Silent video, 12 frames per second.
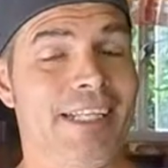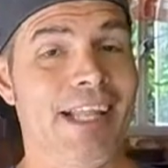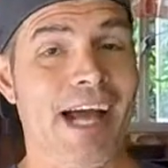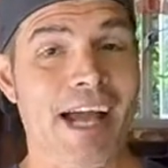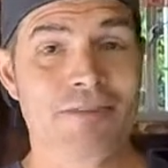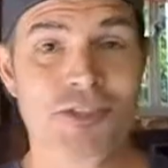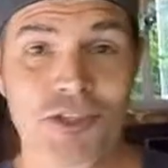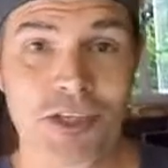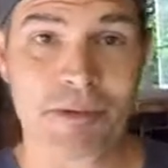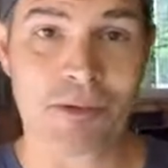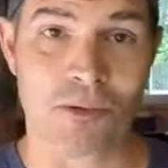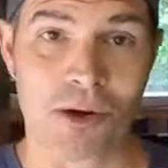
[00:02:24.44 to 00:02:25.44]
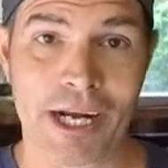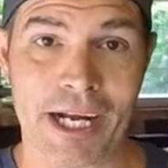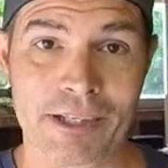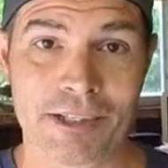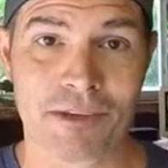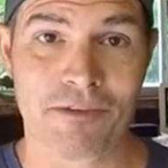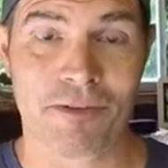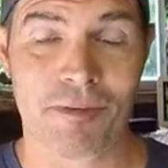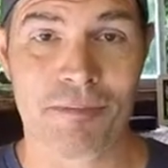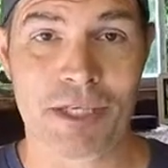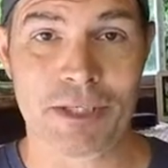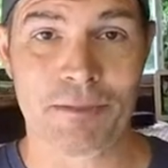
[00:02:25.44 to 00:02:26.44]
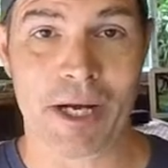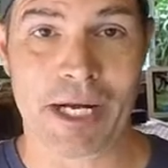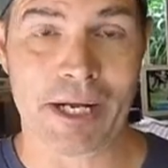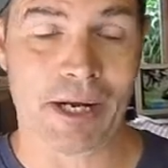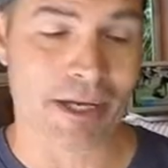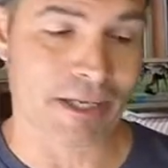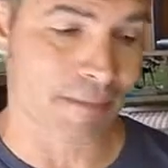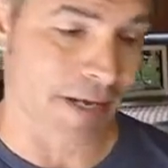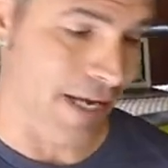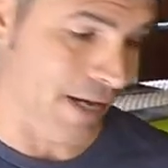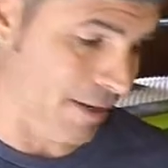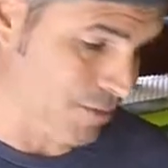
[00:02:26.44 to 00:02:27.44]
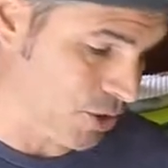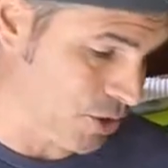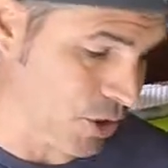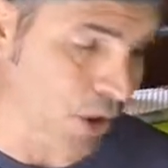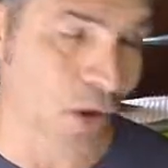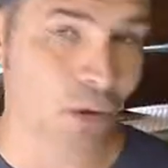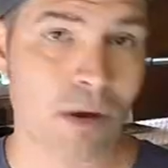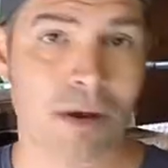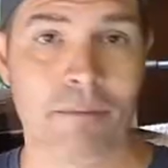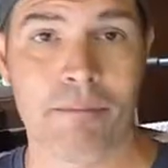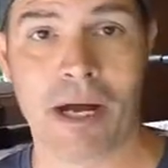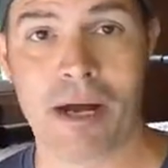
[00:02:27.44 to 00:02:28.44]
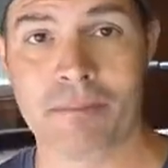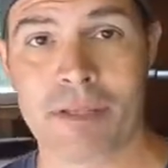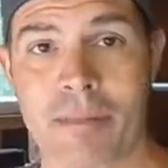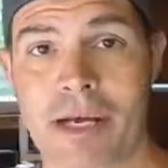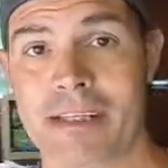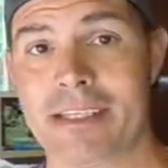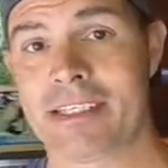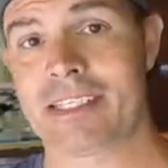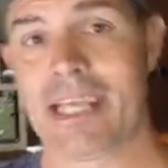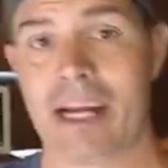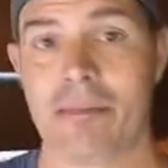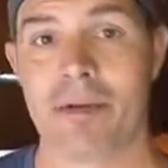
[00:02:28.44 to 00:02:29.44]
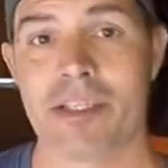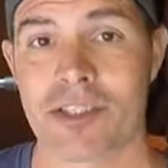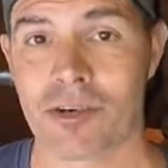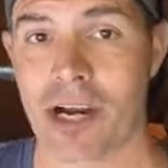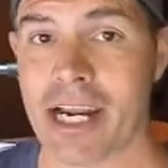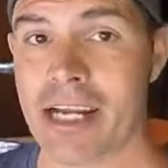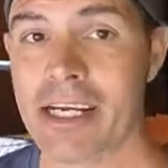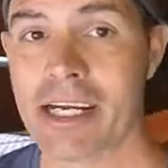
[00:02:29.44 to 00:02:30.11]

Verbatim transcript: Live streaming workouts from Beachbody On Demand. I'm so pumped about this setup. It's great.